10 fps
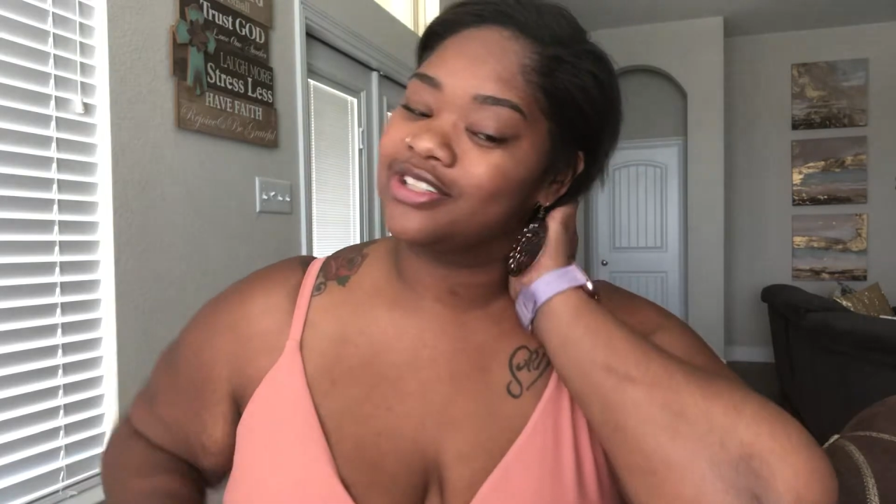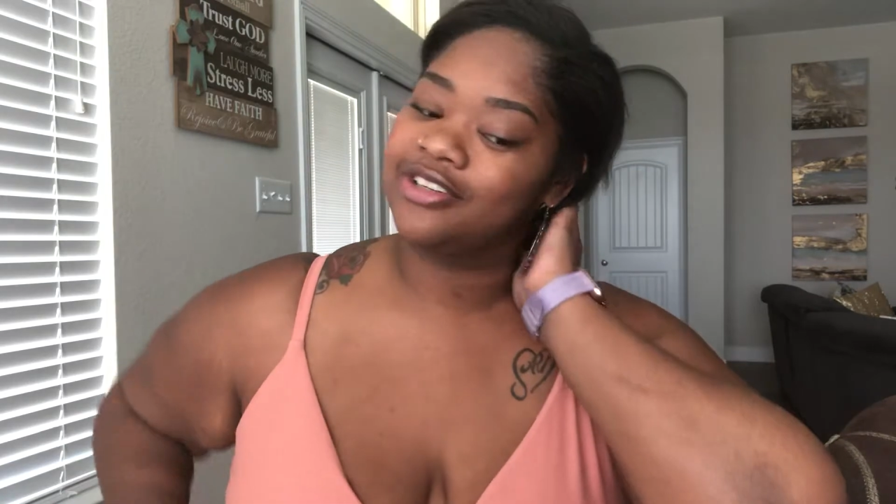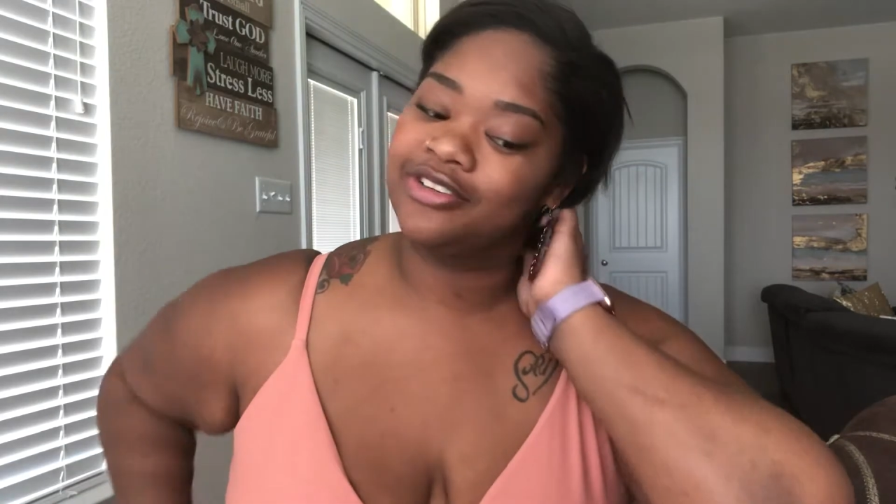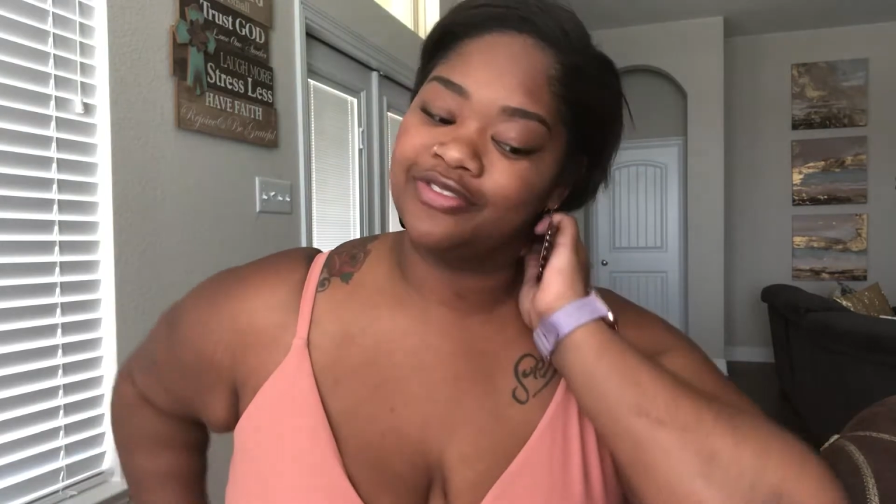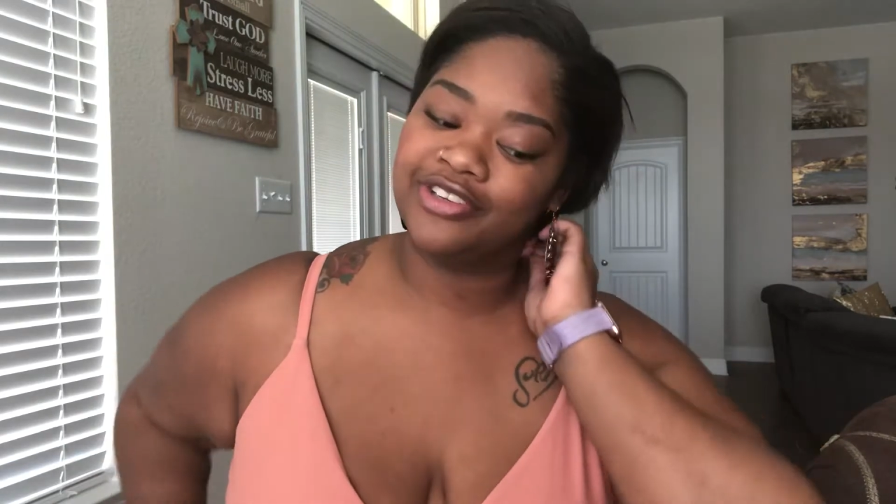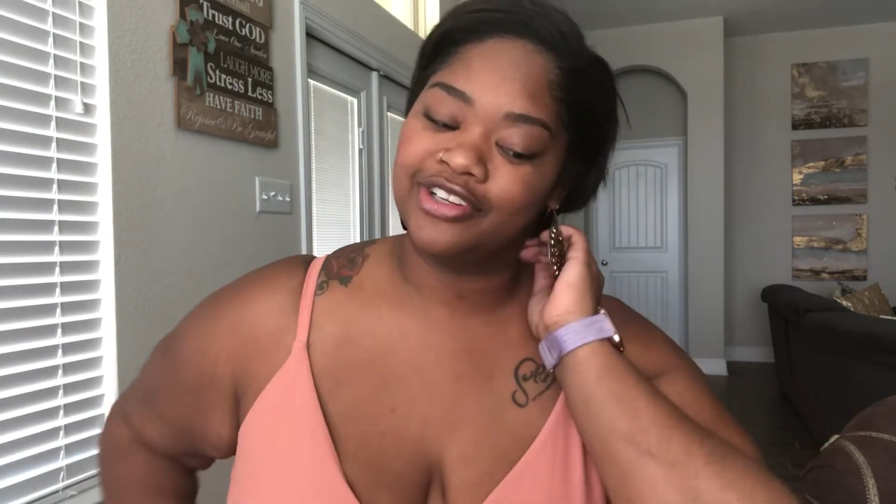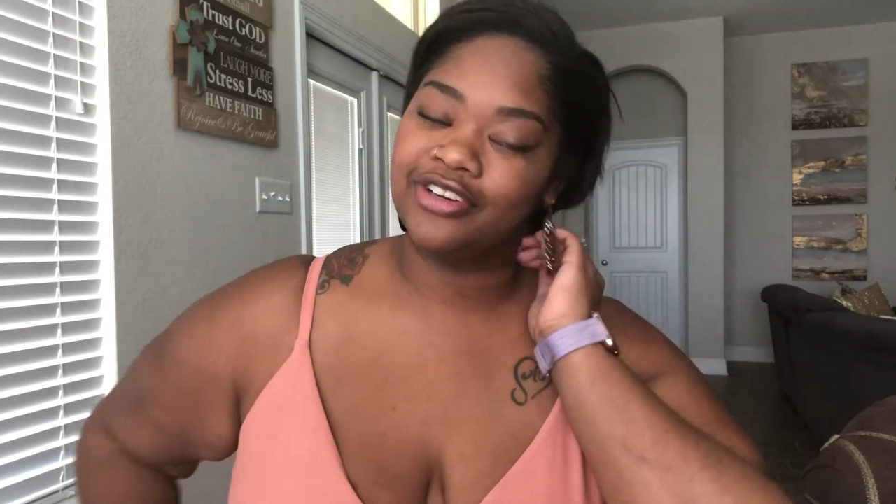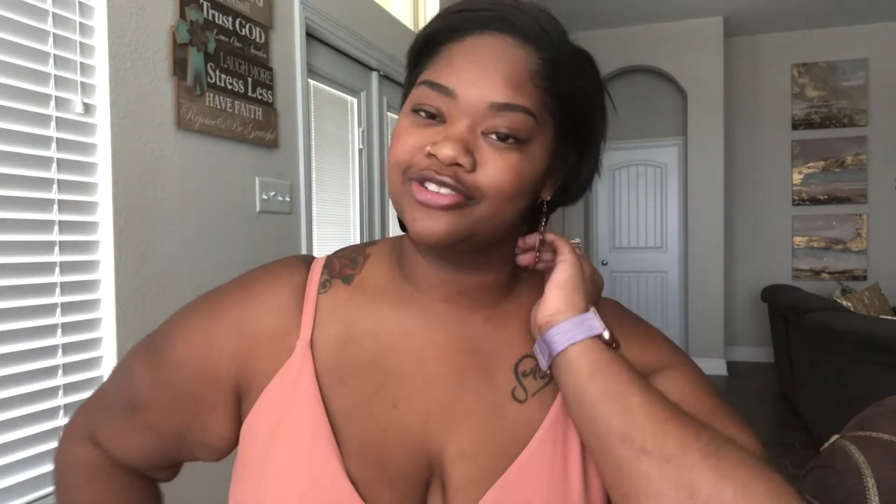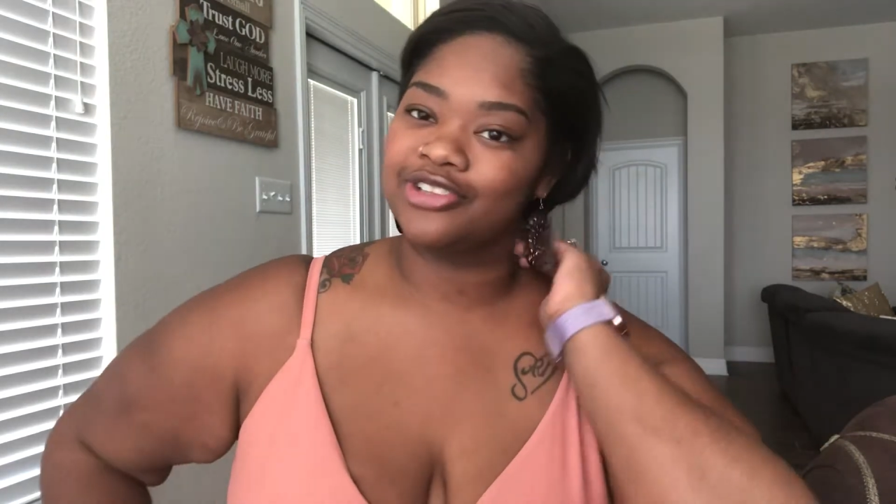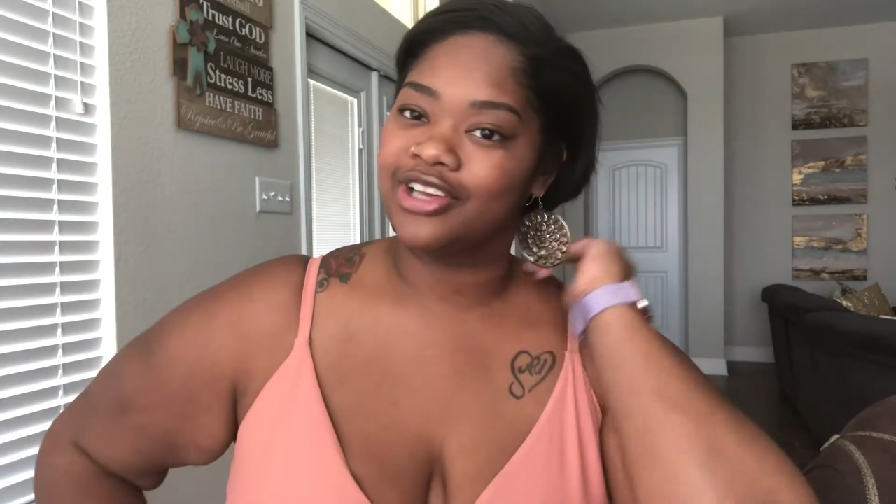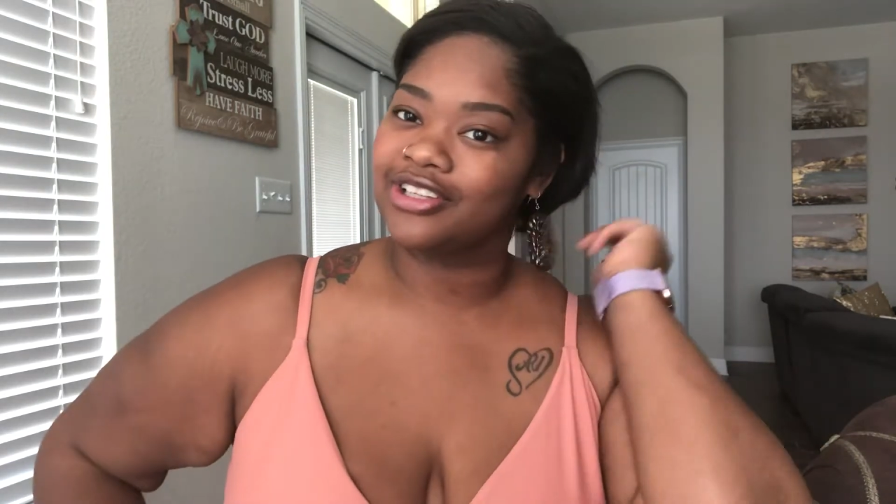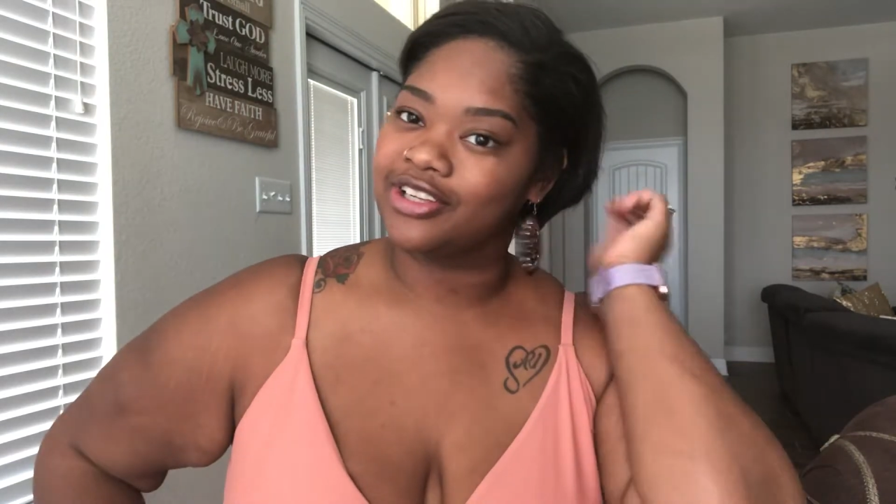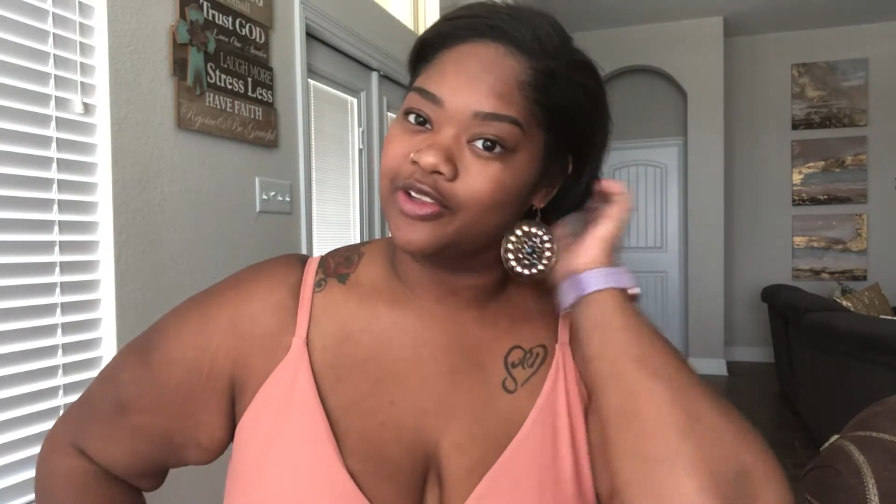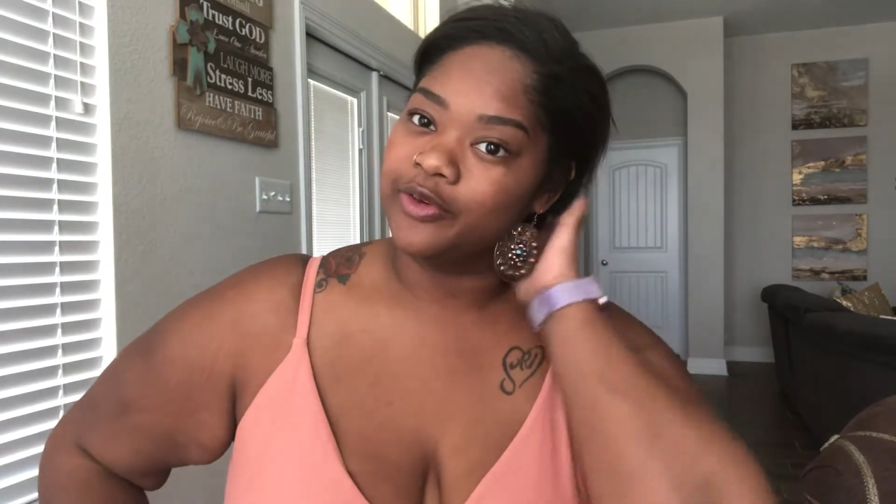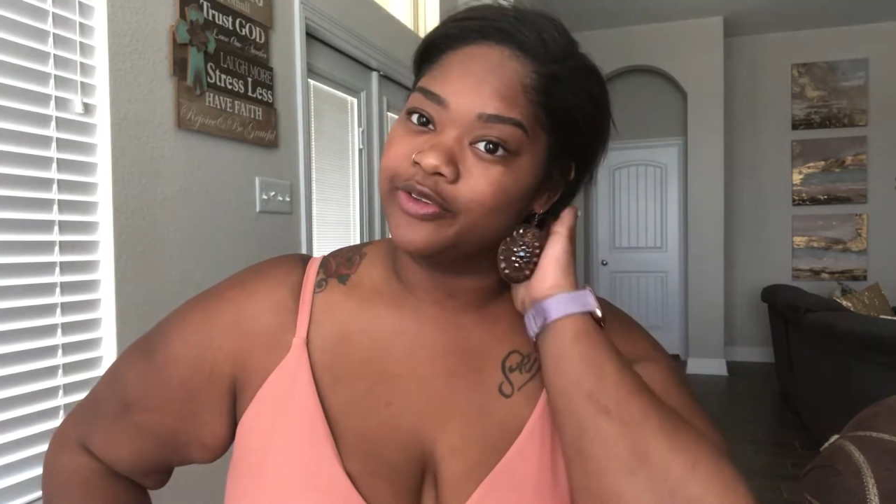start doing videos on like the
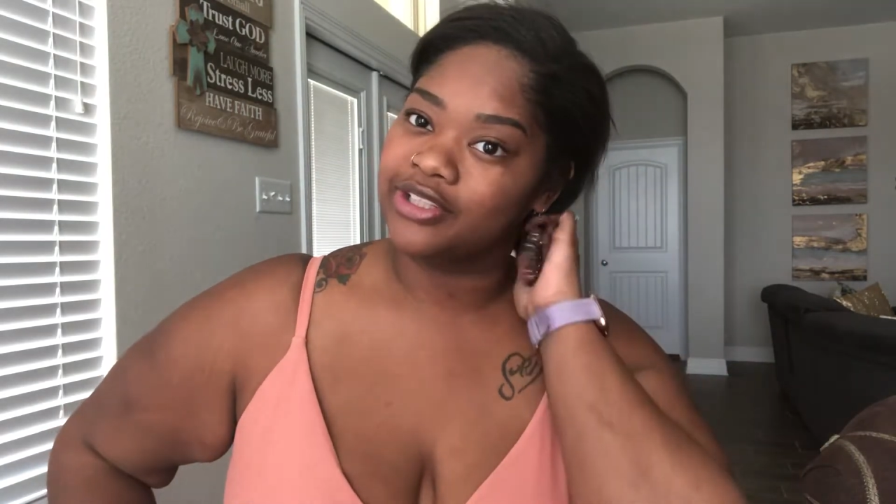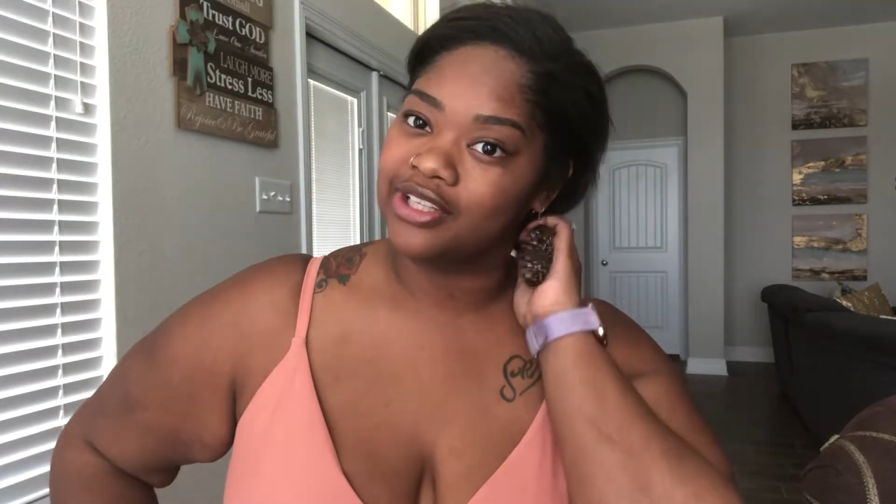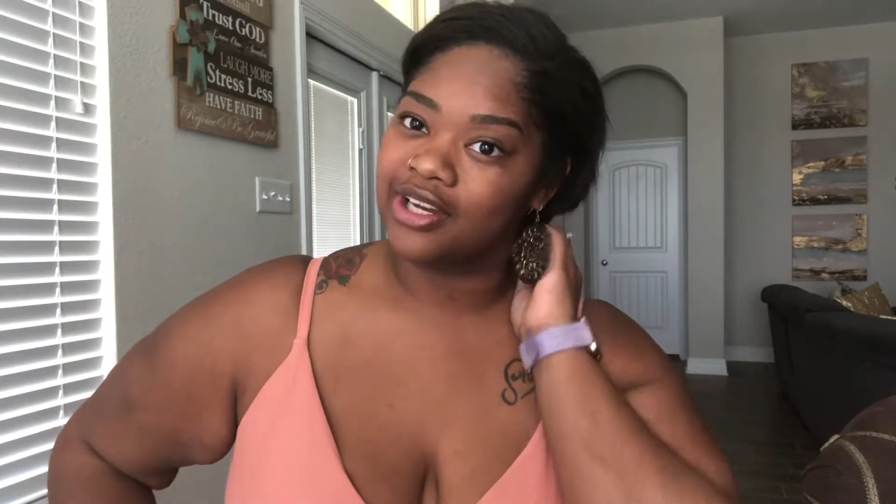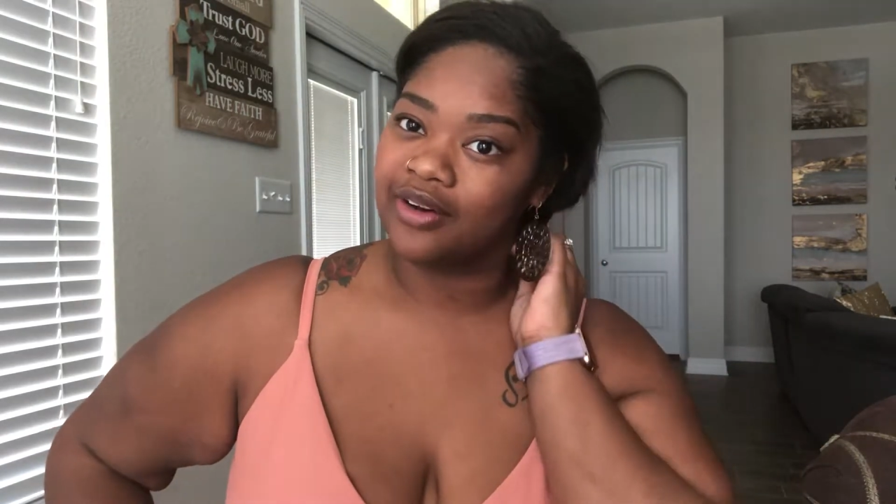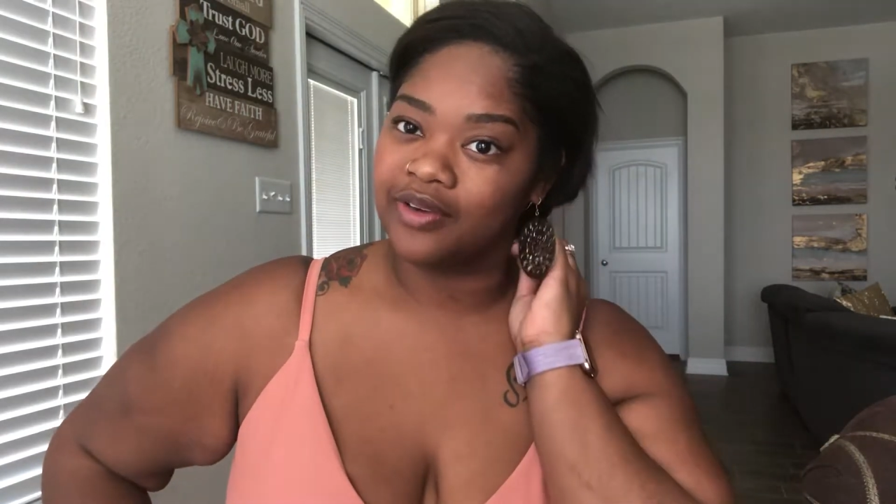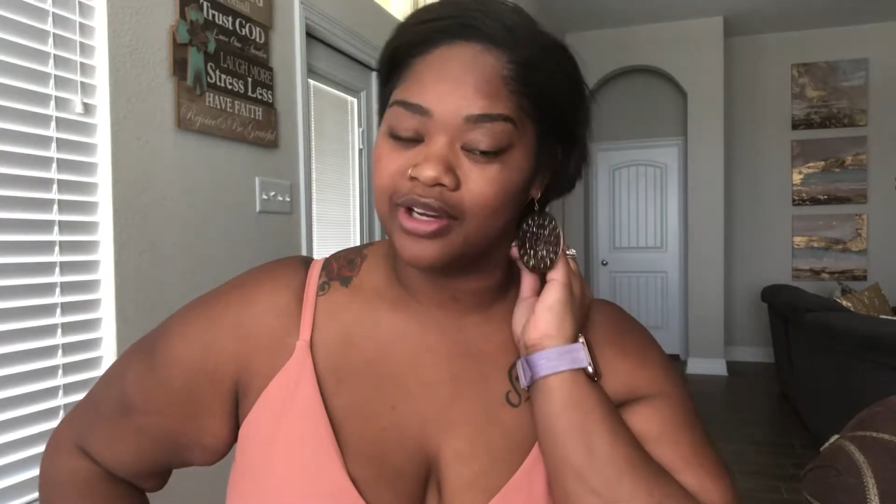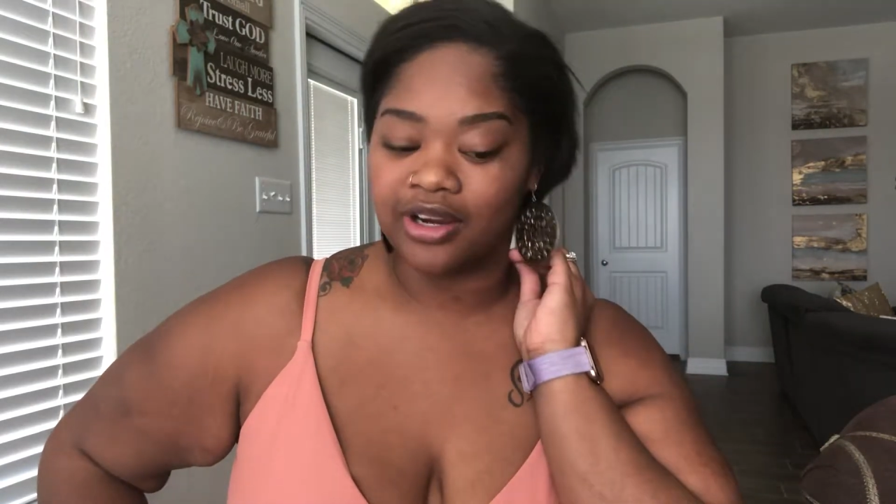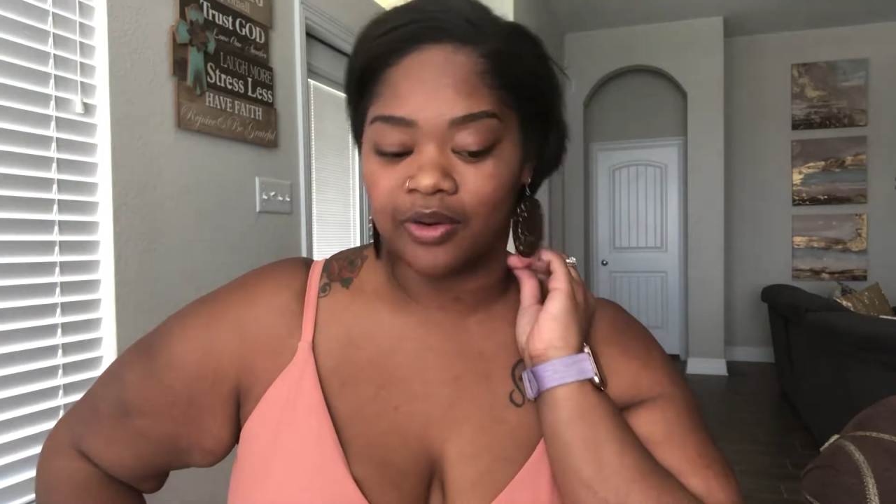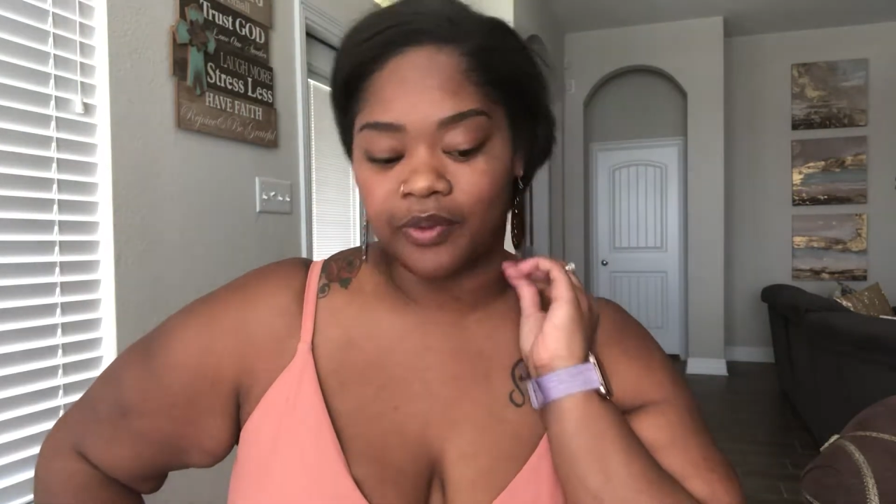clothing that I wear,